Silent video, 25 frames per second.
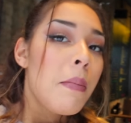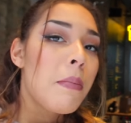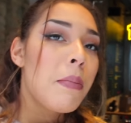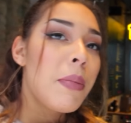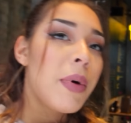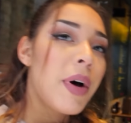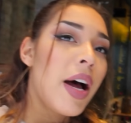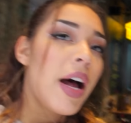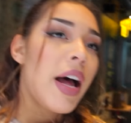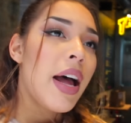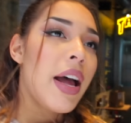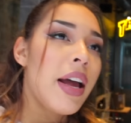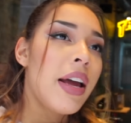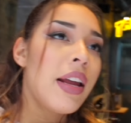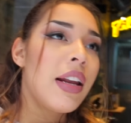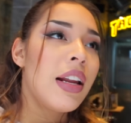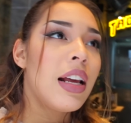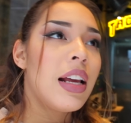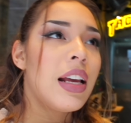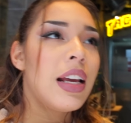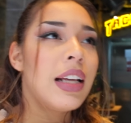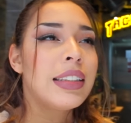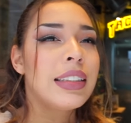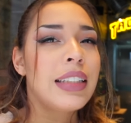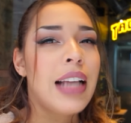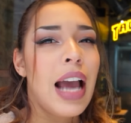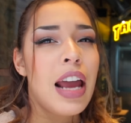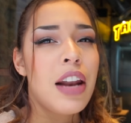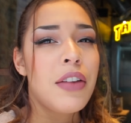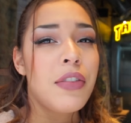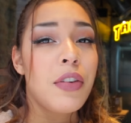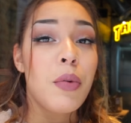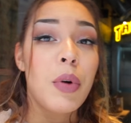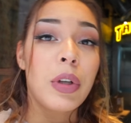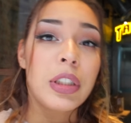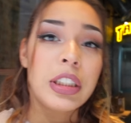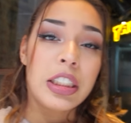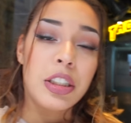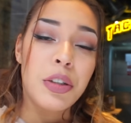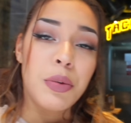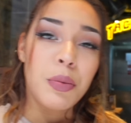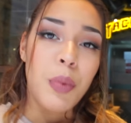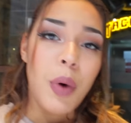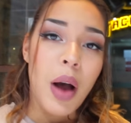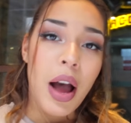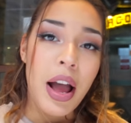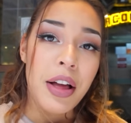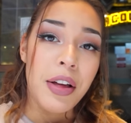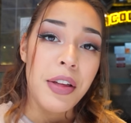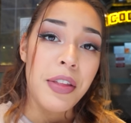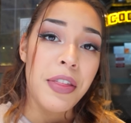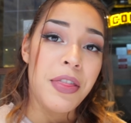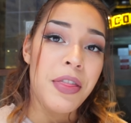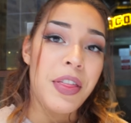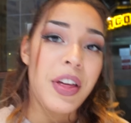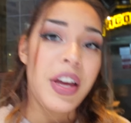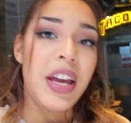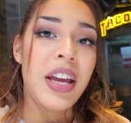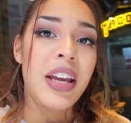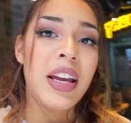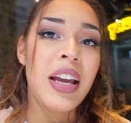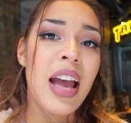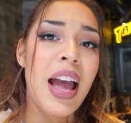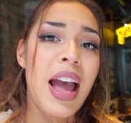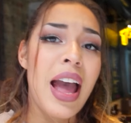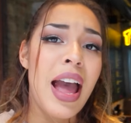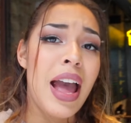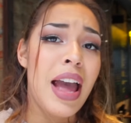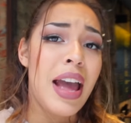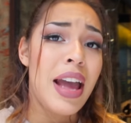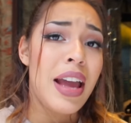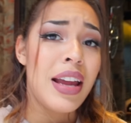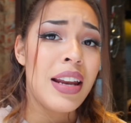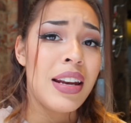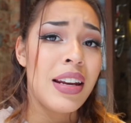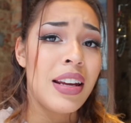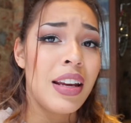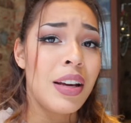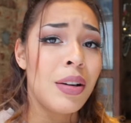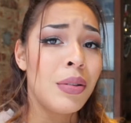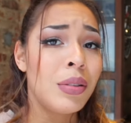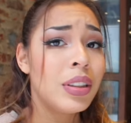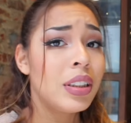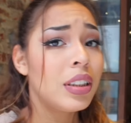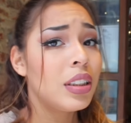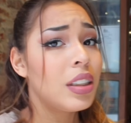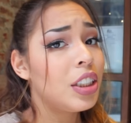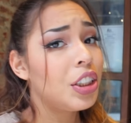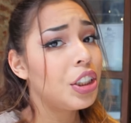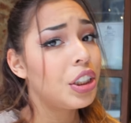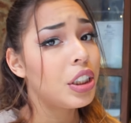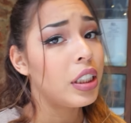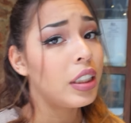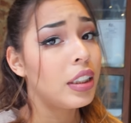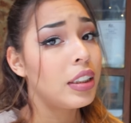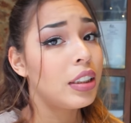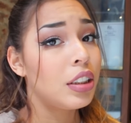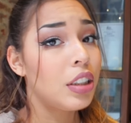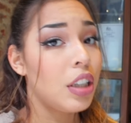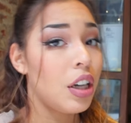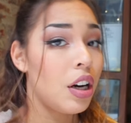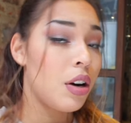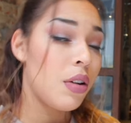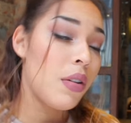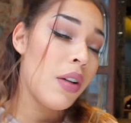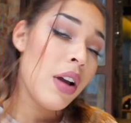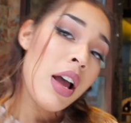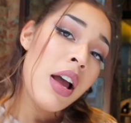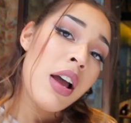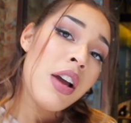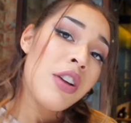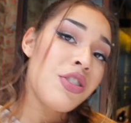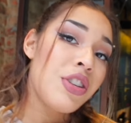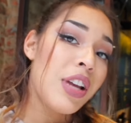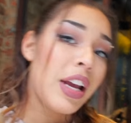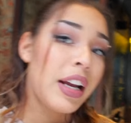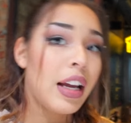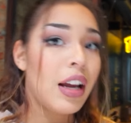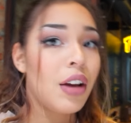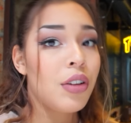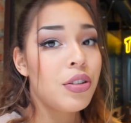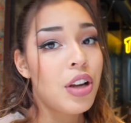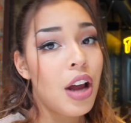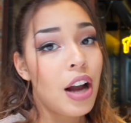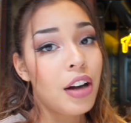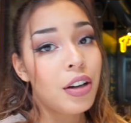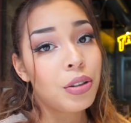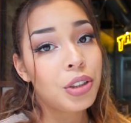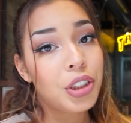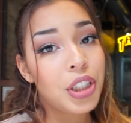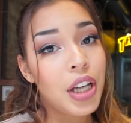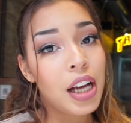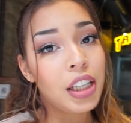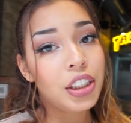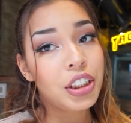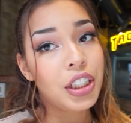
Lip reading: but it's kind of a once in a while thing, and it was delicious. So check out Taco Cha